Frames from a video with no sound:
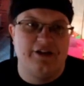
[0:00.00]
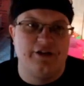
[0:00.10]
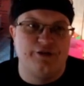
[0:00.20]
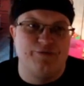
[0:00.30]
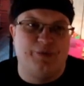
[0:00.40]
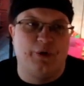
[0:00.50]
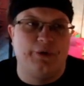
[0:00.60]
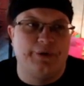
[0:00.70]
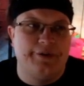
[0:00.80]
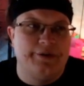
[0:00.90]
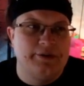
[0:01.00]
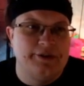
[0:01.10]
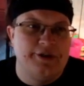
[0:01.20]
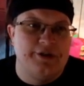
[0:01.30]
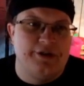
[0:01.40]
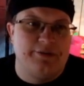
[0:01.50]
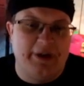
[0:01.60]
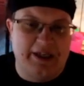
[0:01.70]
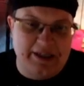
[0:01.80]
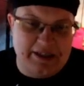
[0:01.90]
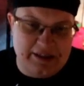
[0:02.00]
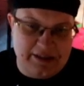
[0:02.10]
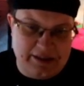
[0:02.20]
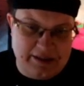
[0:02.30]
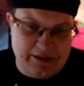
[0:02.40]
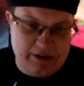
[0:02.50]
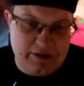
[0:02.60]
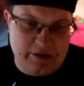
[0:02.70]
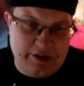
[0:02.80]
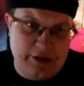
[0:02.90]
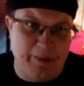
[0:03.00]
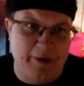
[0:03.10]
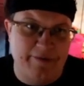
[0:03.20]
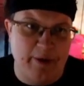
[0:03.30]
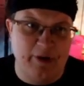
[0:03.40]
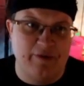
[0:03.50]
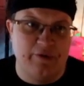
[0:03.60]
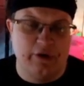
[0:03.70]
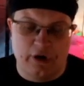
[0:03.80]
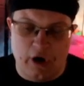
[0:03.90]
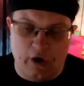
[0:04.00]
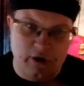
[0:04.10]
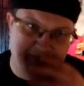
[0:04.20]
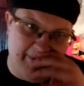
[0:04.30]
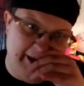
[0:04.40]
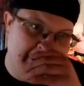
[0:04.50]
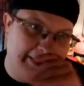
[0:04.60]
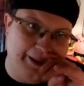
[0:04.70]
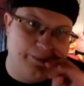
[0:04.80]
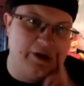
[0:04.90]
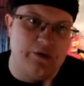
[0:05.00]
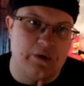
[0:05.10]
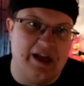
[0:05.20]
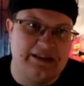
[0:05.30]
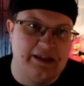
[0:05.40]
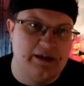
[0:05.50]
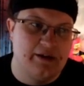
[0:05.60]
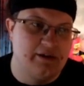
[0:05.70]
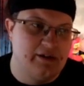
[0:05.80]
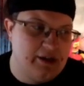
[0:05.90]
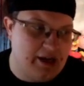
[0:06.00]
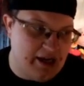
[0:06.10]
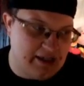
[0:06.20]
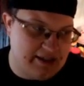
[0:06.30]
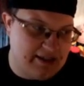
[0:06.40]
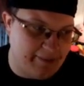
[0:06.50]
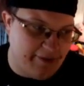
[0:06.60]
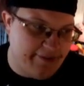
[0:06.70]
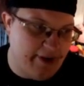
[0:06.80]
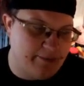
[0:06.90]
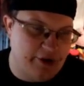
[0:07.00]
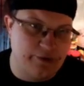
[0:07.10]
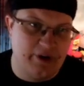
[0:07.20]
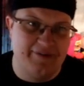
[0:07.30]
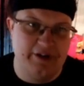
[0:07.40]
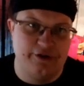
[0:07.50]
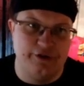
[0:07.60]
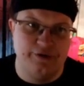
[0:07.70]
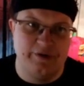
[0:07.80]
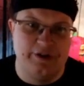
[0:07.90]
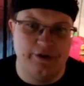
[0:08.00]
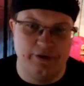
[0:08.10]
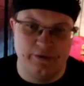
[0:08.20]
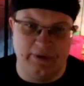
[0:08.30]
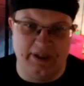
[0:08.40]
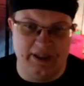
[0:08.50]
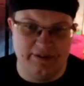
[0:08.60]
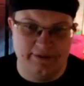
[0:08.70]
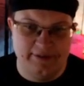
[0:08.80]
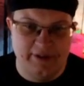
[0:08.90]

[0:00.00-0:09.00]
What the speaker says: to do both, because some of them give you the card immediately when you get there, and some of them don't give it to you until you leave.